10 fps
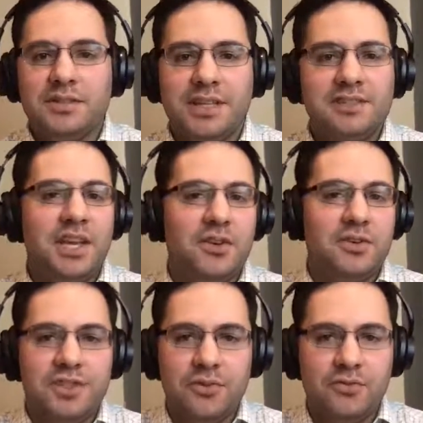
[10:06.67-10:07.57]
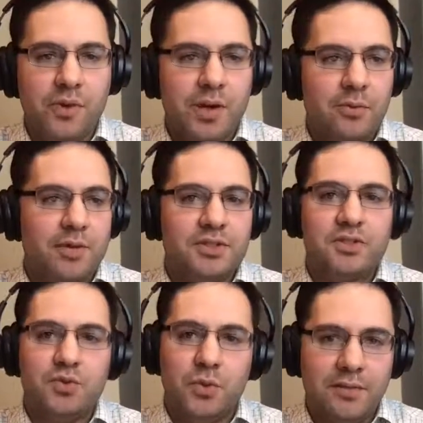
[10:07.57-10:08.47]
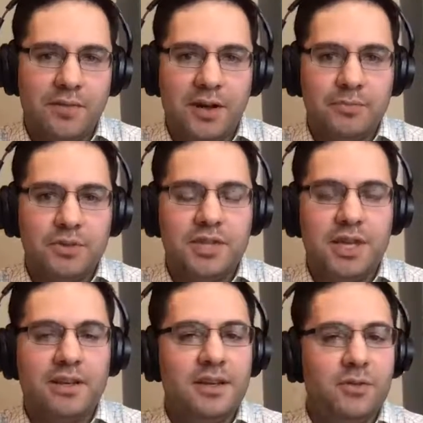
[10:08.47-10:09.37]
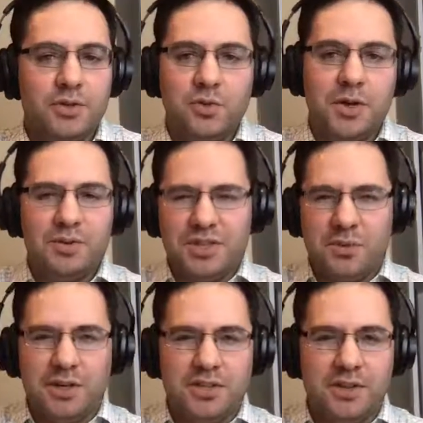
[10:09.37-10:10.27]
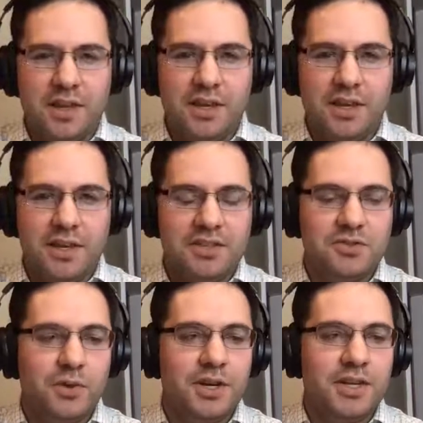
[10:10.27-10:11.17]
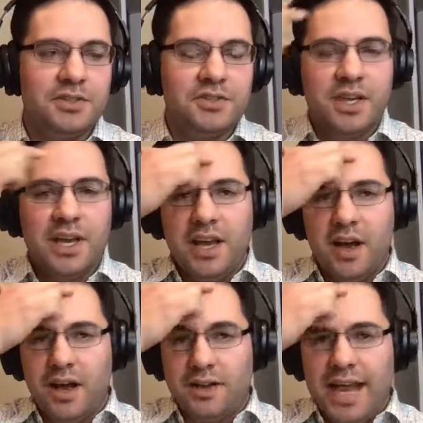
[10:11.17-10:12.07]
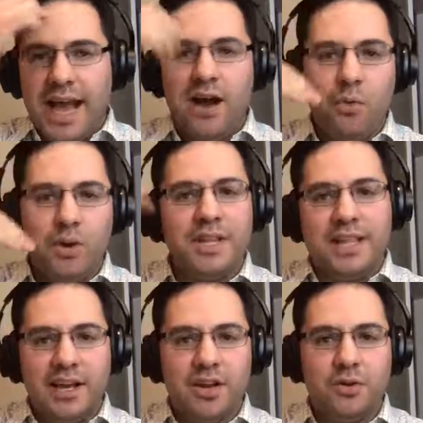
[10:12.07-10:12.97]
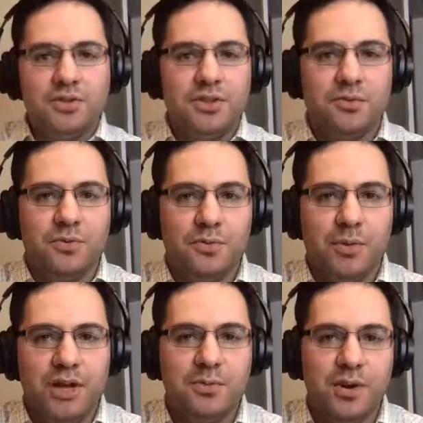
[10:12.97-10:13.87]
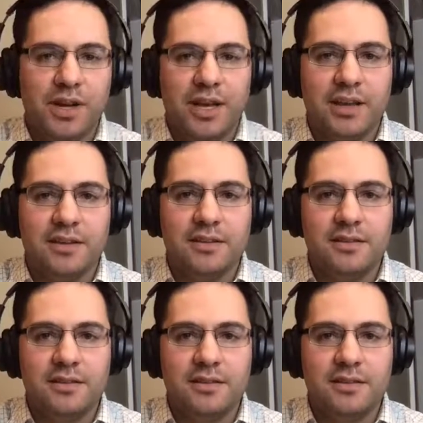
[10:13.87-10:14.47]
Let's say your sell-through rate was 25% or 20%, which I think is what it is. Now, what did that go to with Poshmark added?